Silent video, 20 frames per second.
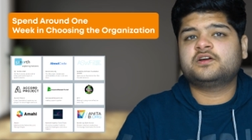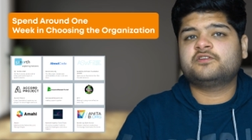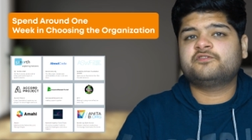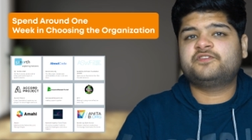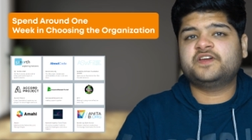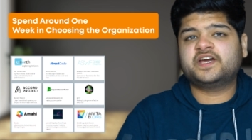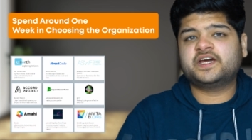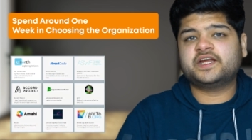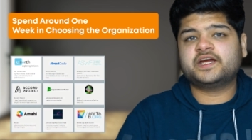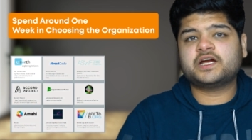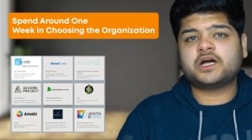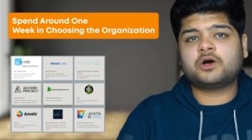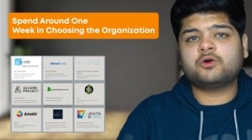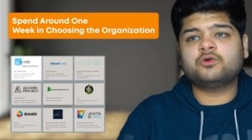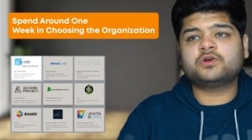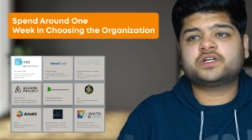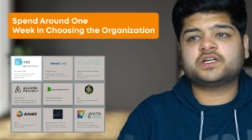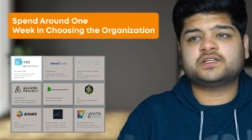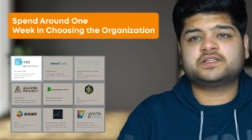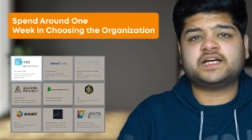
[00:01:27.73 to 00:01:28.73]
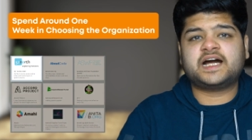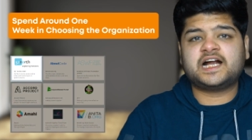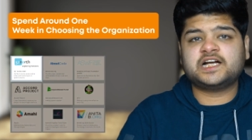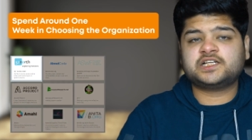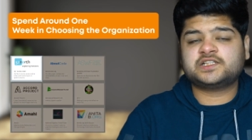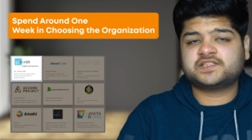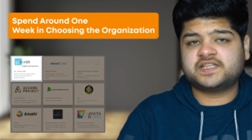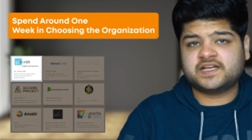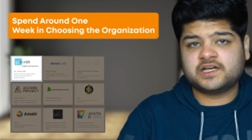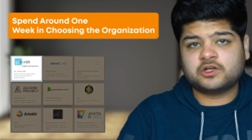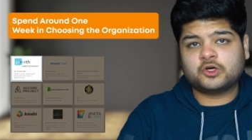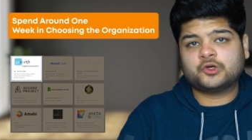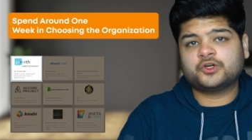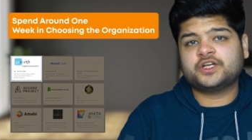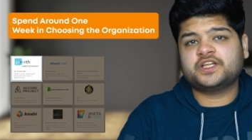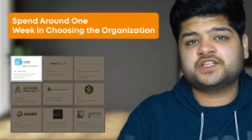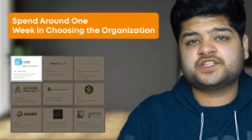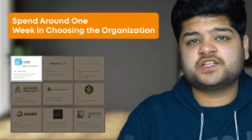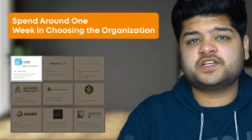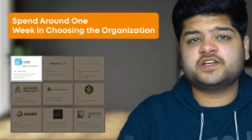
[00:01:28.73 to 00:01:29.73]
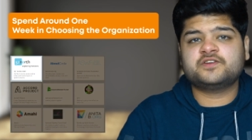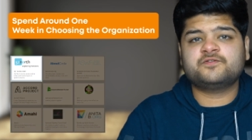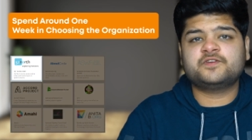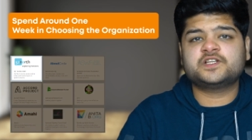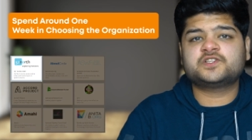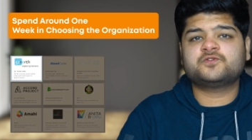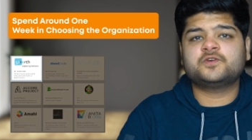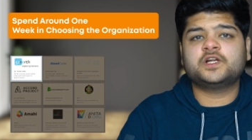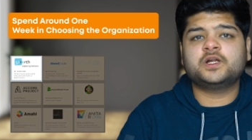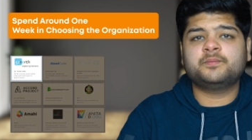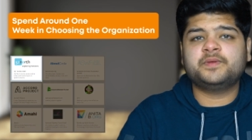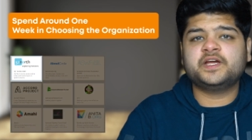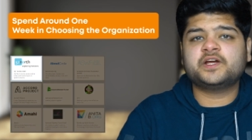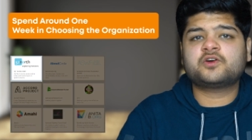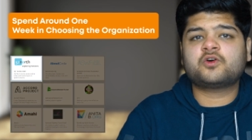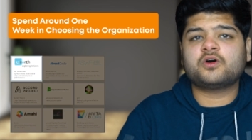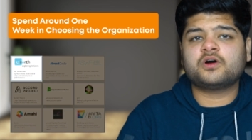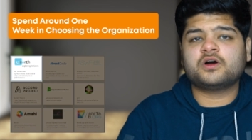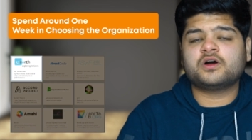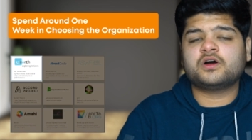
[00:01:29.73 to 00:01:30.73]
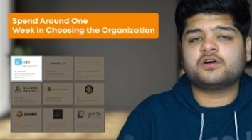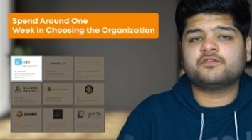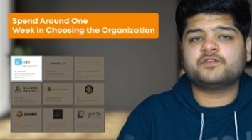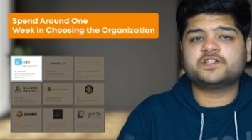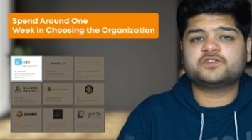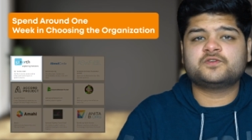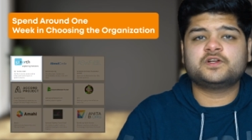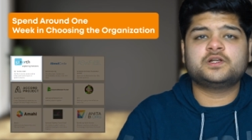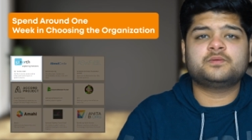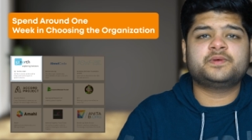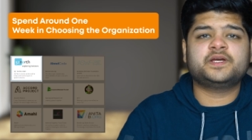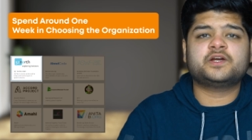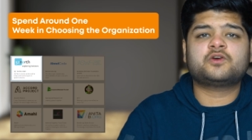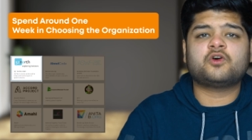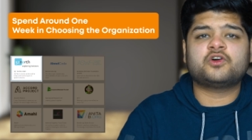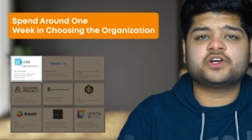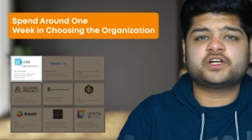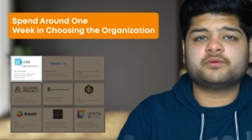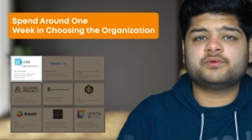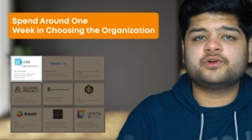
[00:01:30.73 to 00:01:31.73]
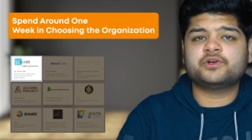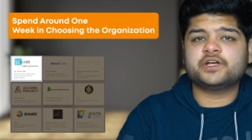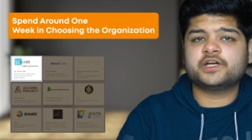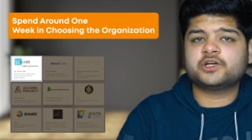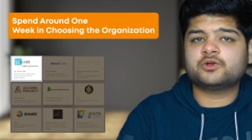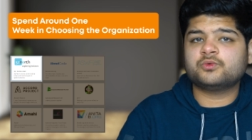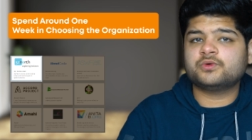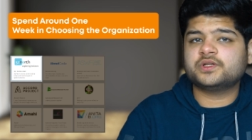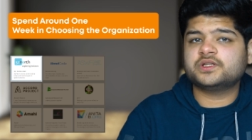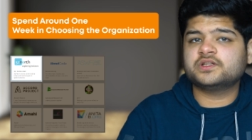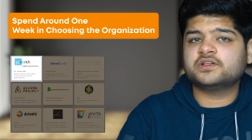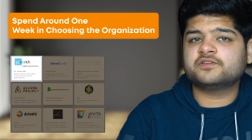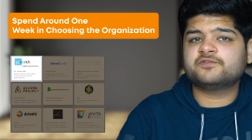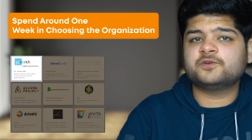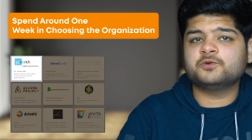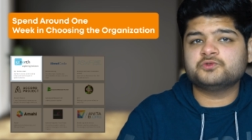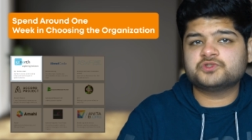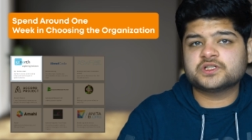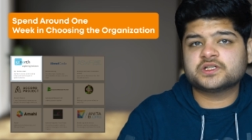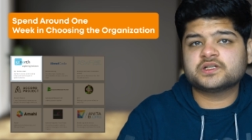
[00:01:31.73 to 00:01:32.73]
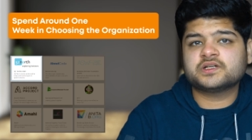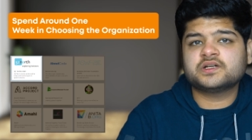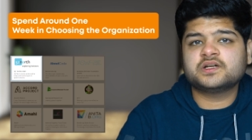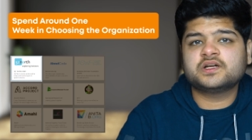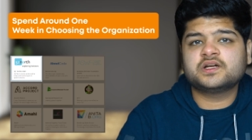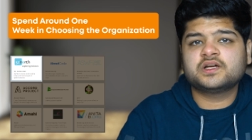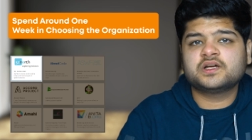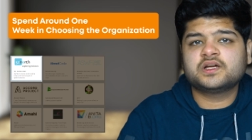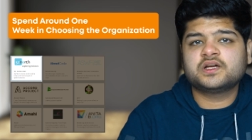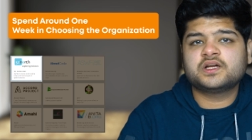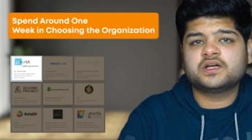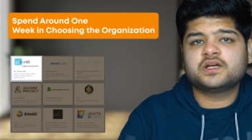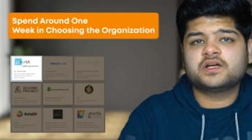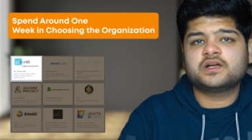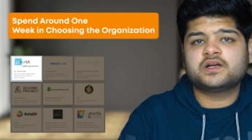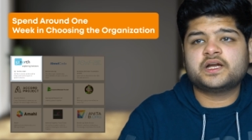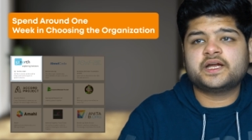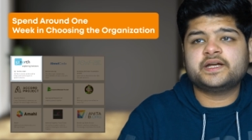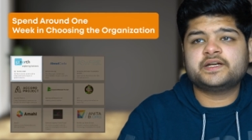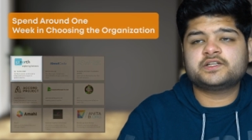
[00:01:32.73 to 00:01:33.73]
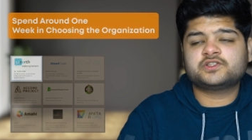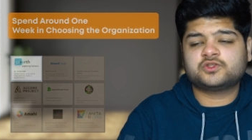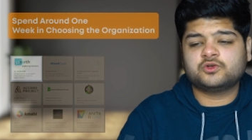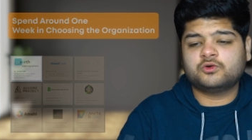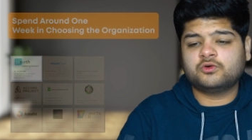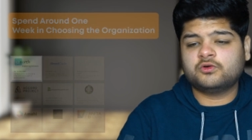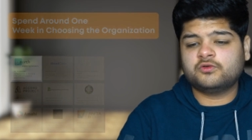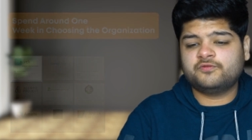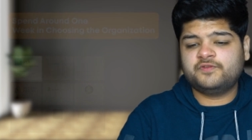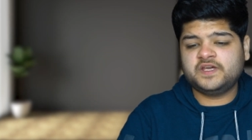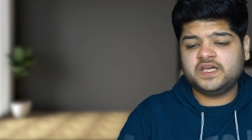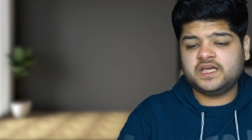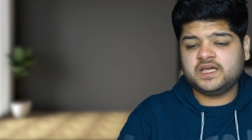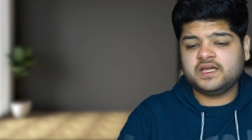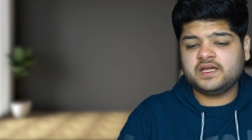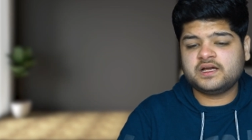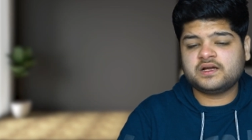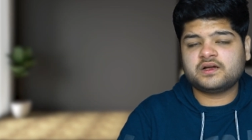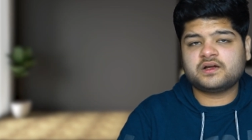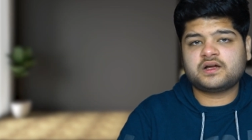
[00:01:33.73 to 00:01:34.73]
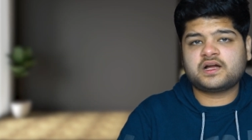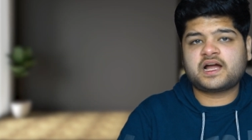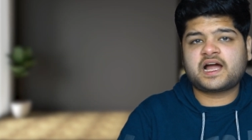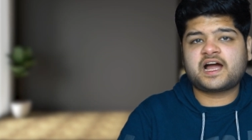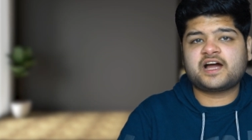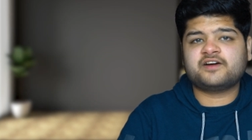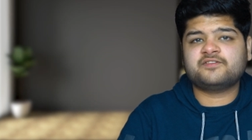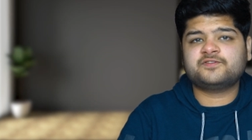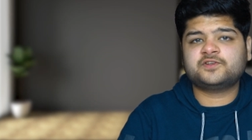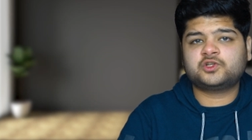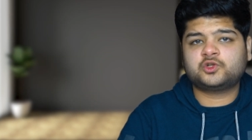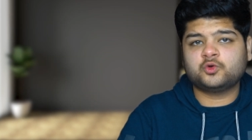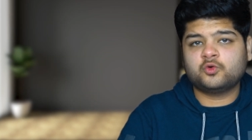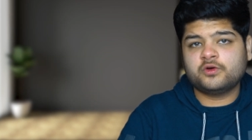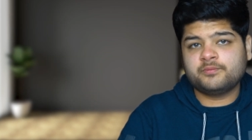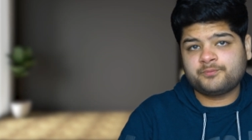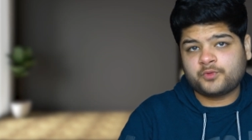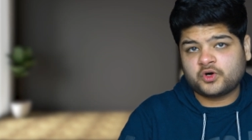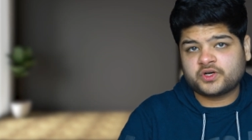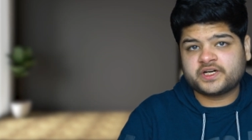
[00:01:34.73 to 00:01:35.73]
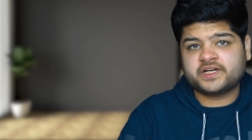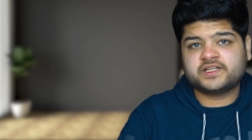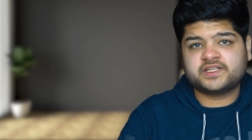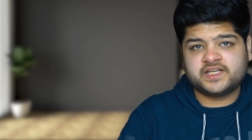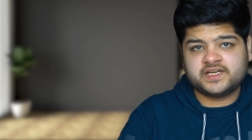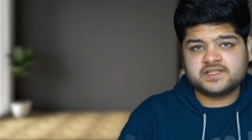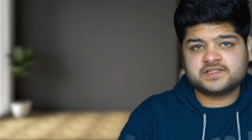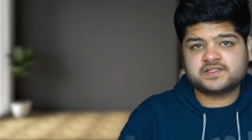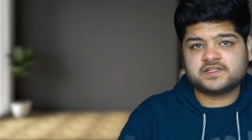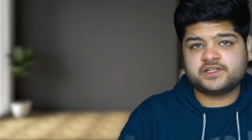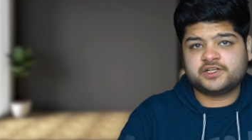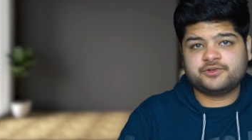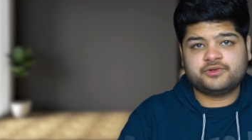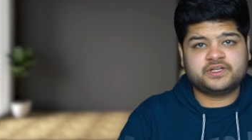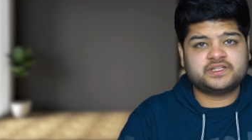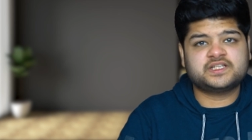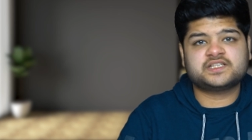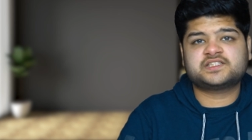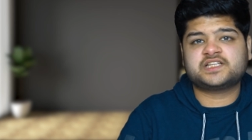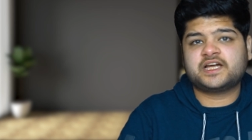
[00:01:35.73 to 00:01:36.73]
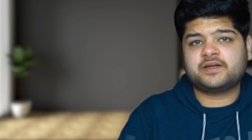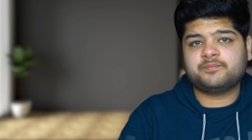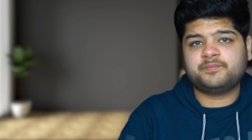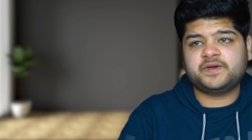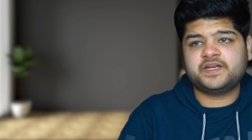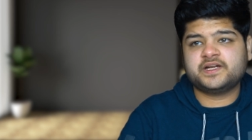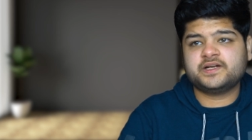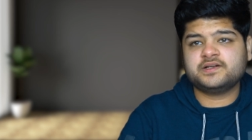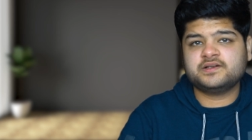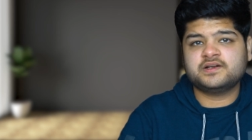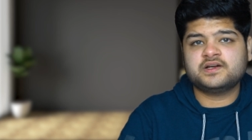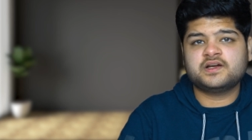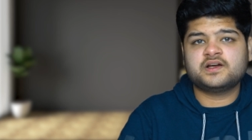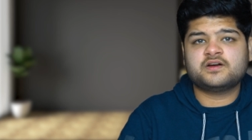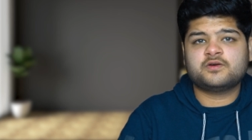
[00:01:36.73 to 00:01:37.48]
figuring out that single organization in which we'll be contributing to in the future, right? So we have two important things during this time period.